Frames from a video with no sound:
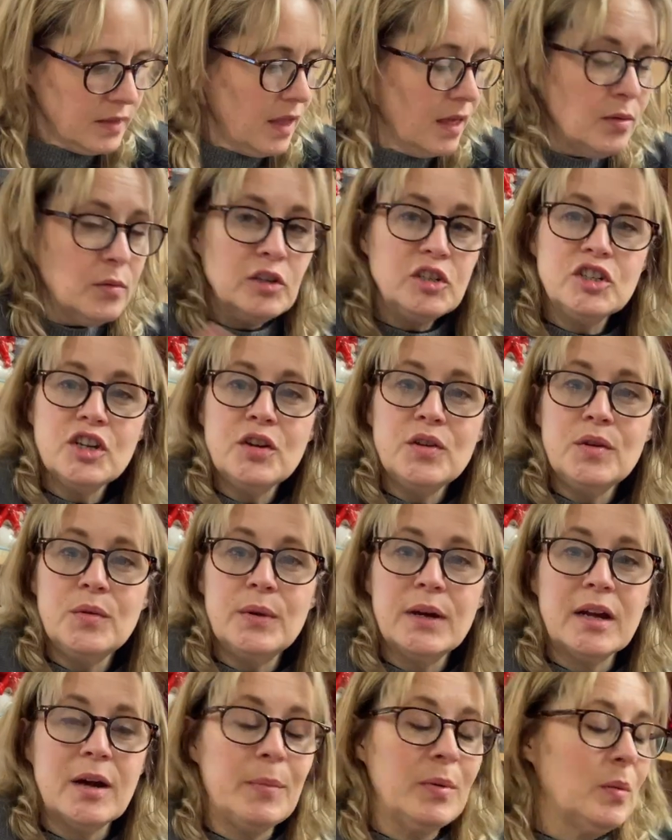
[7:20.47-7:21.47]
thought I'd show you a
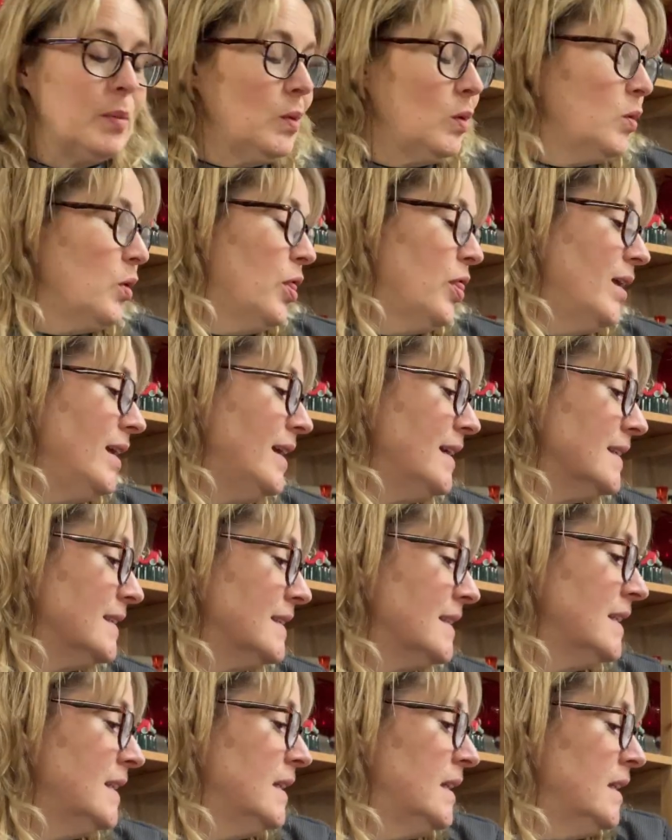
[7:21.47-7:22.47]
couple more things.
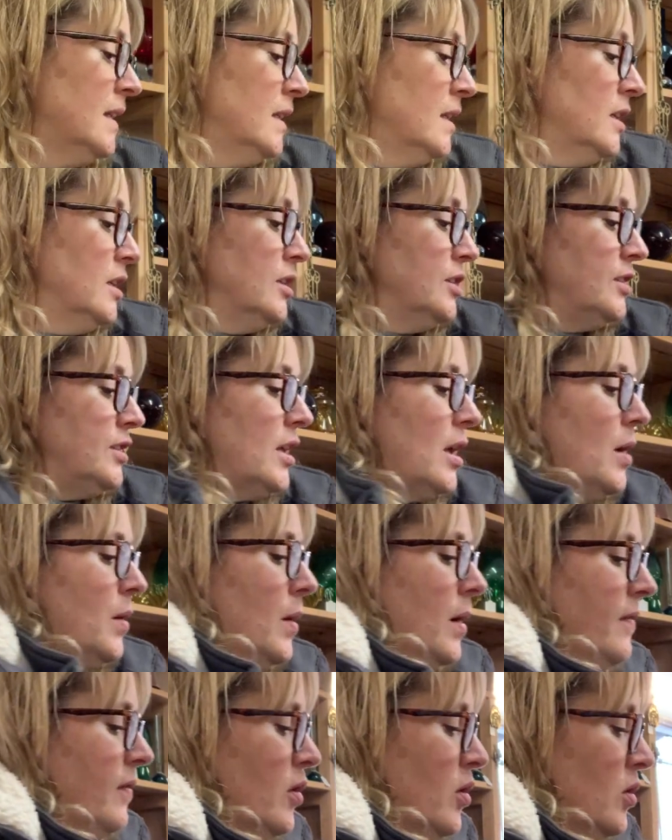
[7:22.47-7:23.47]
So
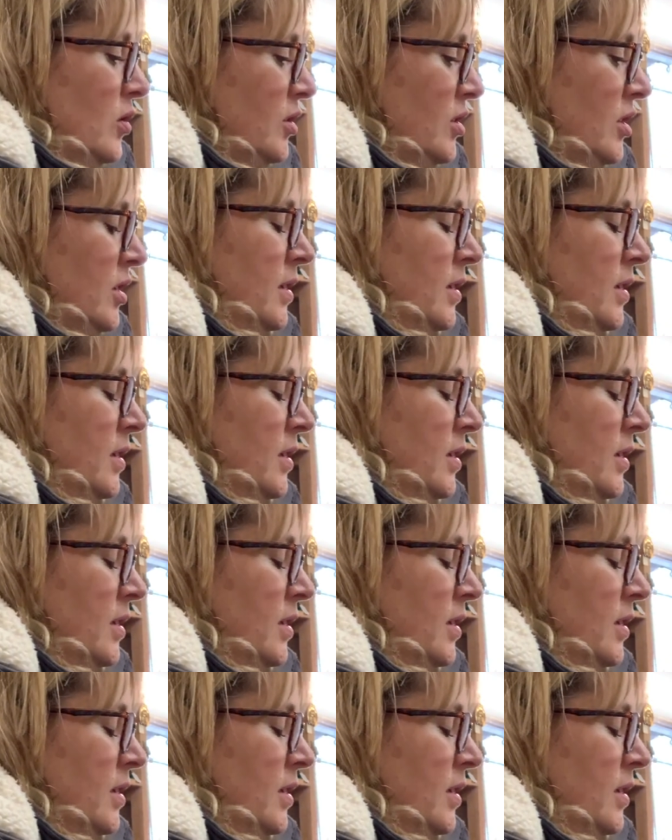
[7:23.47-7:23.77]
I've got